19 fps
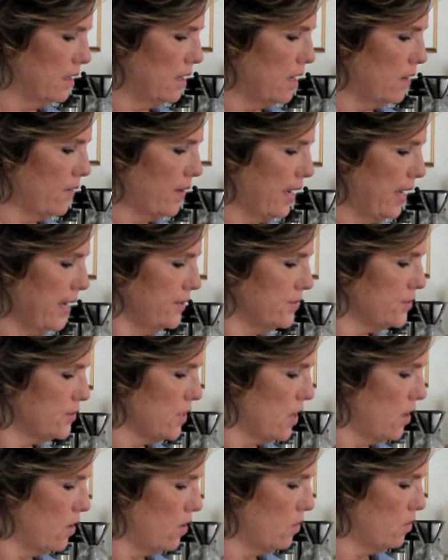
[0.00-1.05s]
Okay.
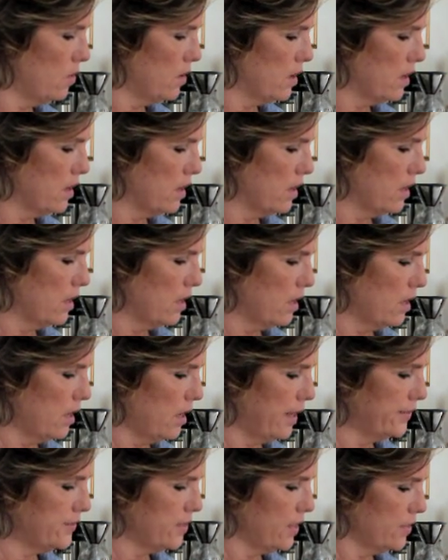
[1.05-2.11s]
So
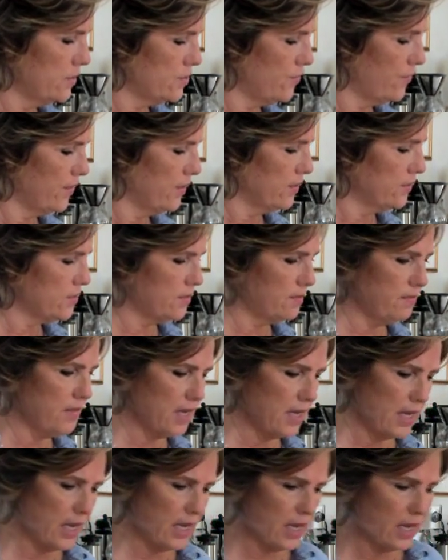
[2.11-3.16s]
it does feel to
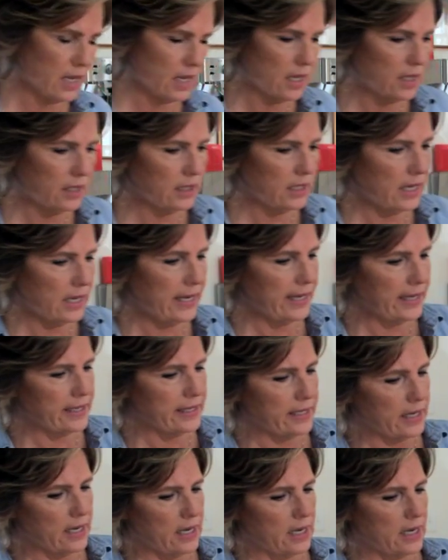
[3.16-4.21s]
me
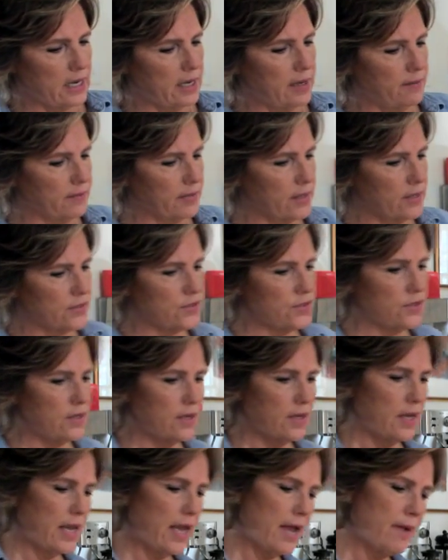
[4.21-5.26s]
like, cause
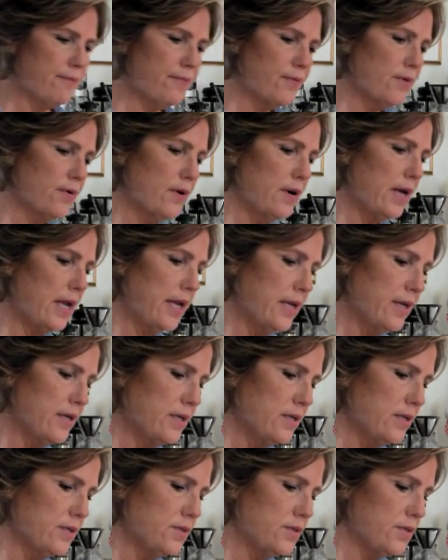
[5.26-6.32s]
Emperor
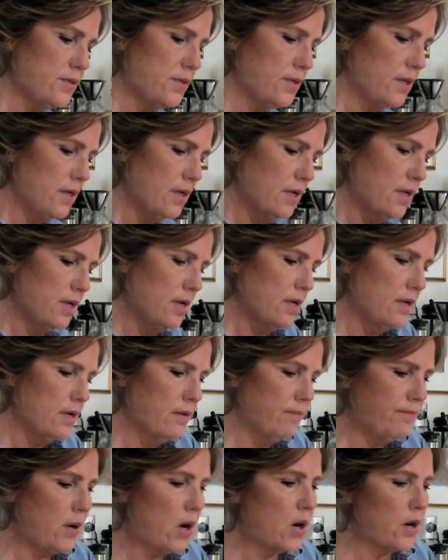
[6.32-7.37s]
is
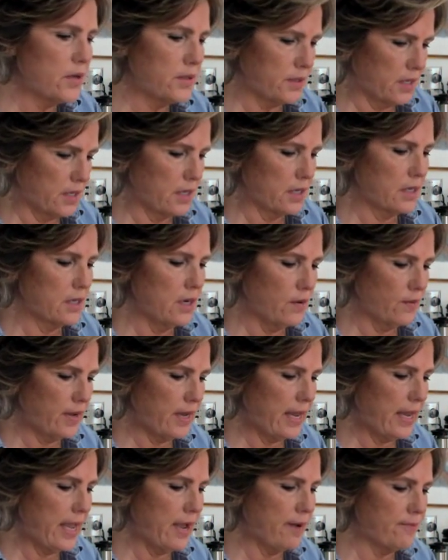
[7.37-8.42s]
partner.
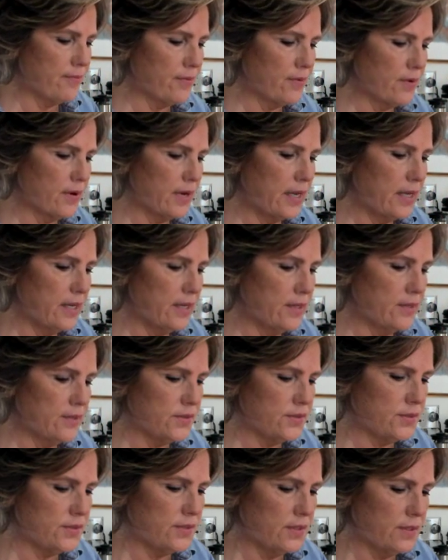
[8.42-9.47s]
Okay. Emperor
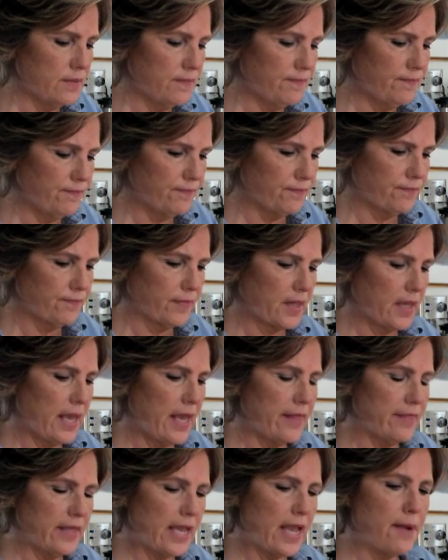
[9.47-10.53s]
is
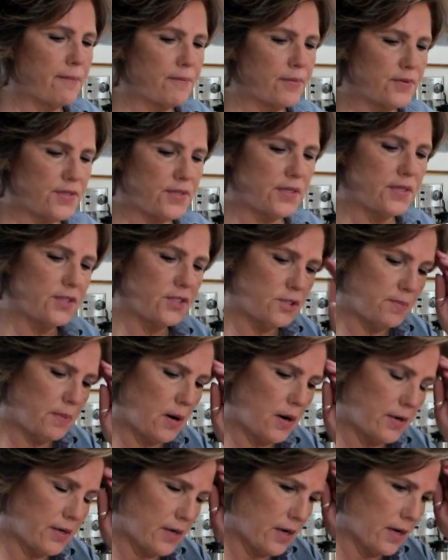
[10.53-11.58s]
the Empress's
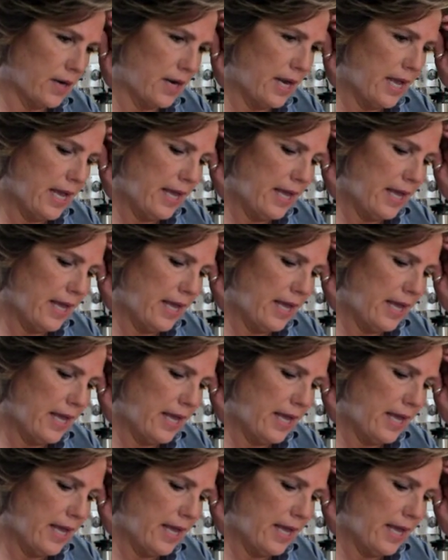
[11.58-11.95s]
partner,